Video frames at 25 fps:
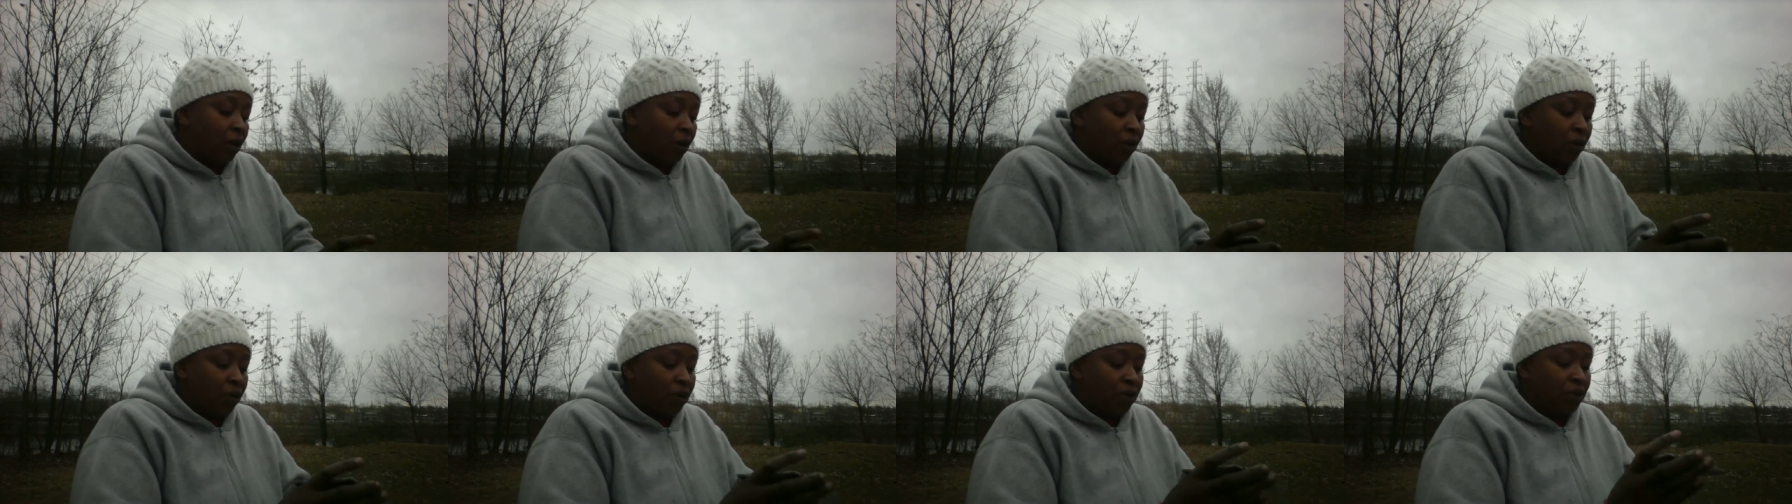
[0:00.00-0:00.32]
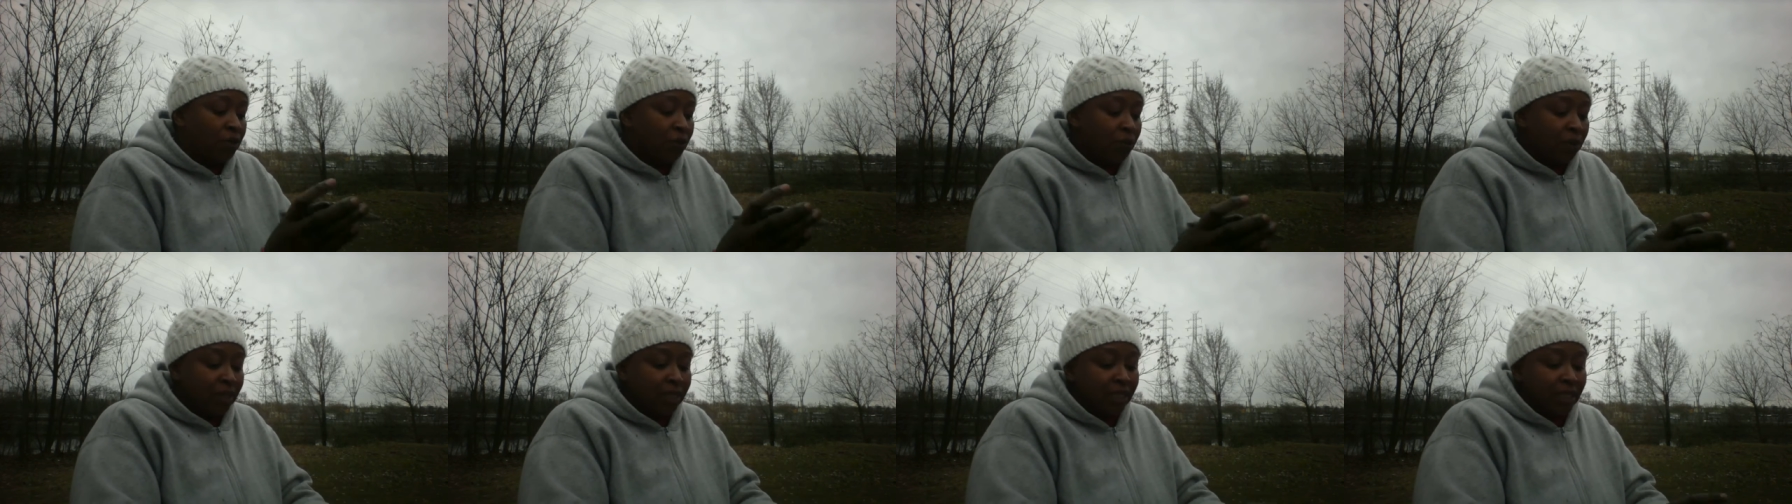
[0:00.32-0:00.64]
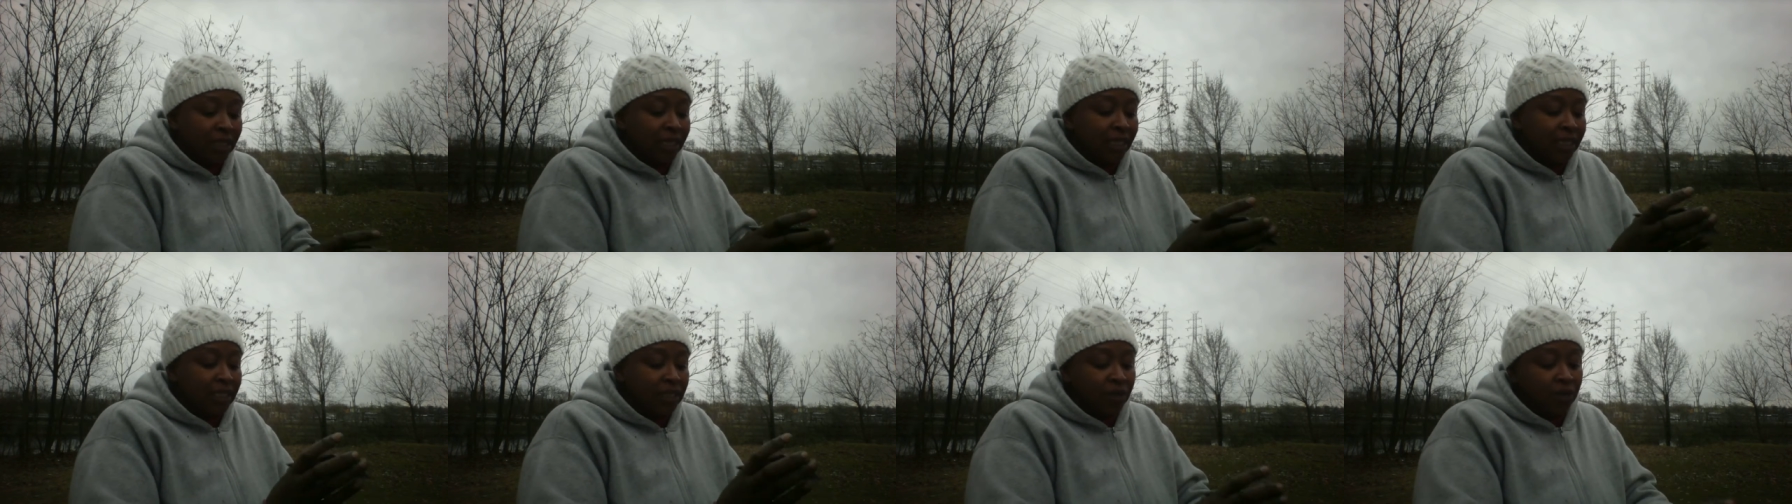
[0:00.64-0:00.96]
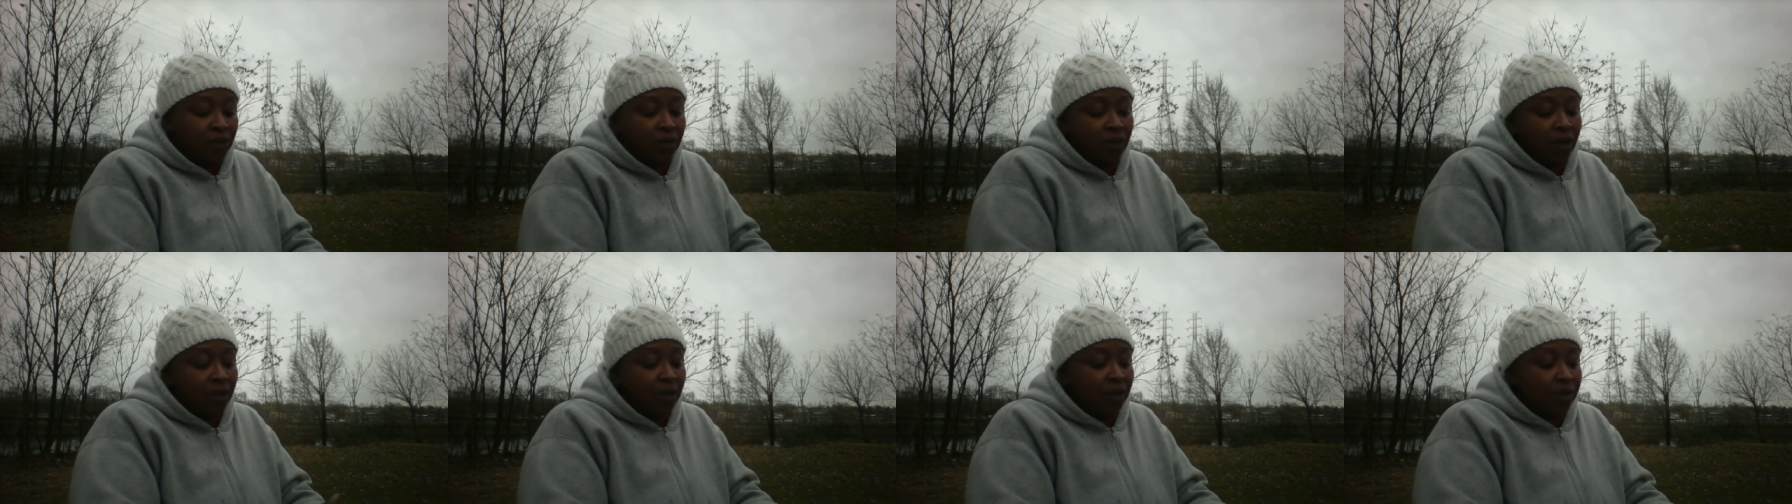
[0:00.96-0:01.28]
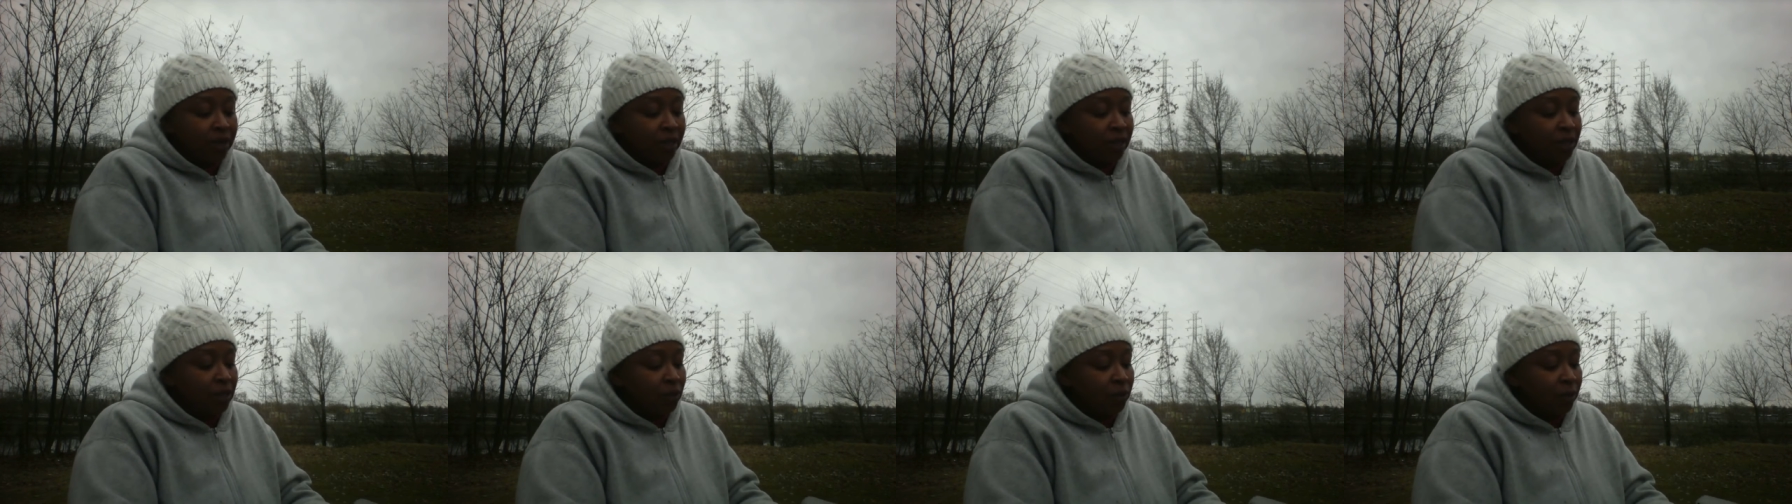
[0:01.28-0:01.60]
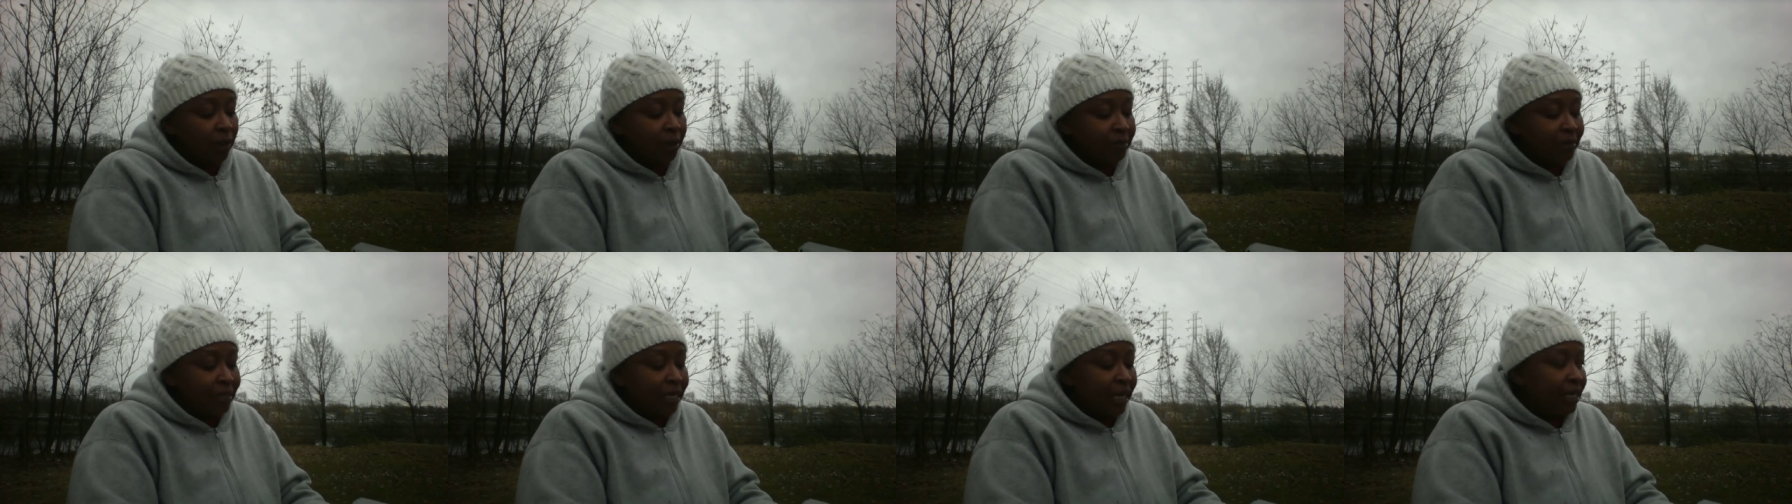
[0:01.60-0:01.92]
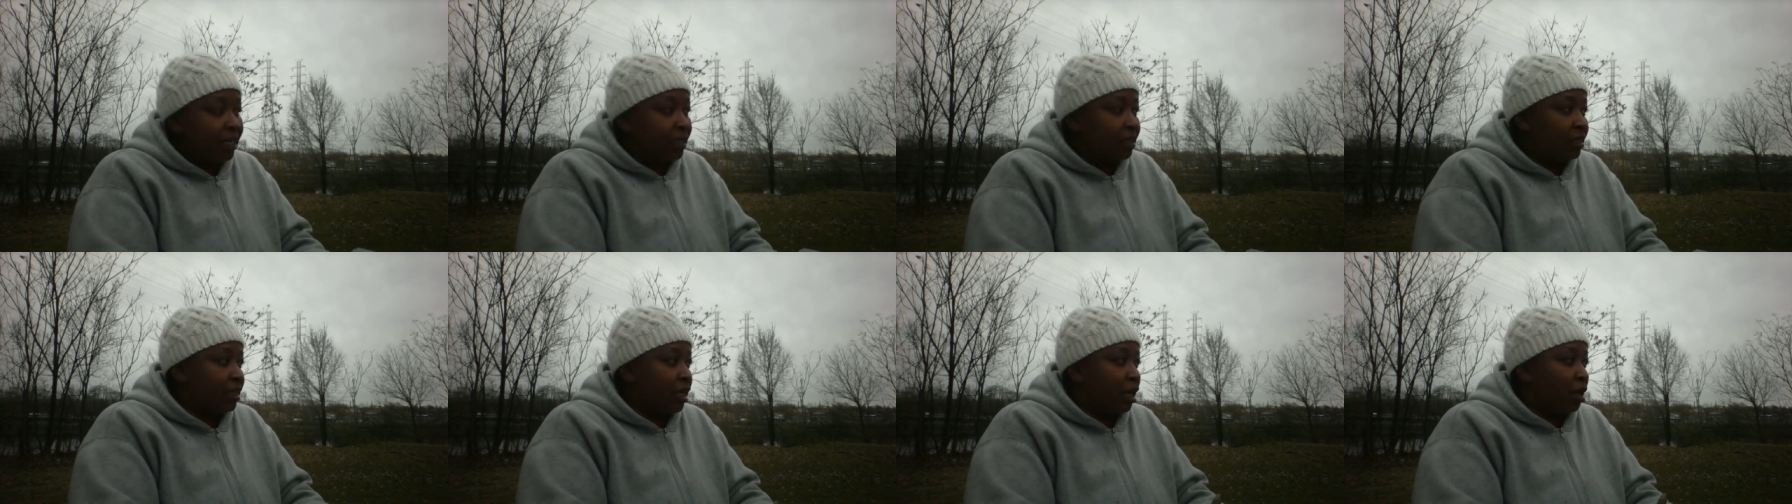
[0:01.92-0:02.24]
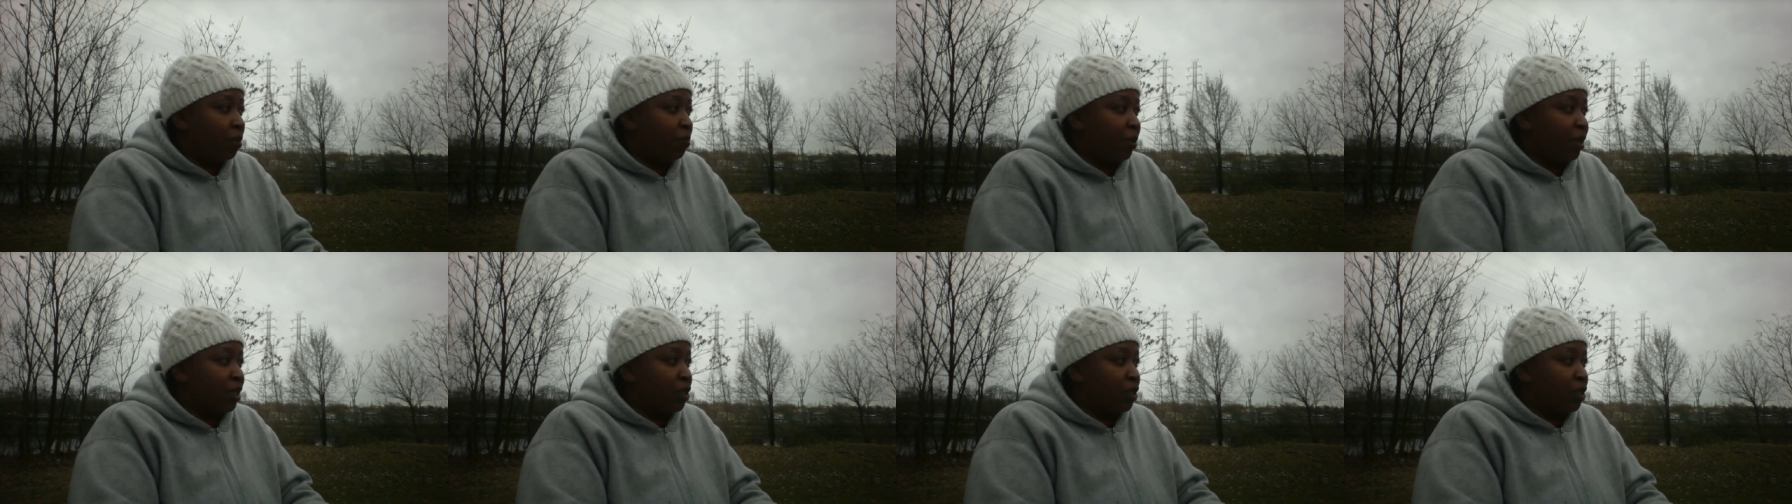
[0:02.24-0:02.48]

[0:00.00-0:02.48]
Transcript: Also want to let you know that the website is up.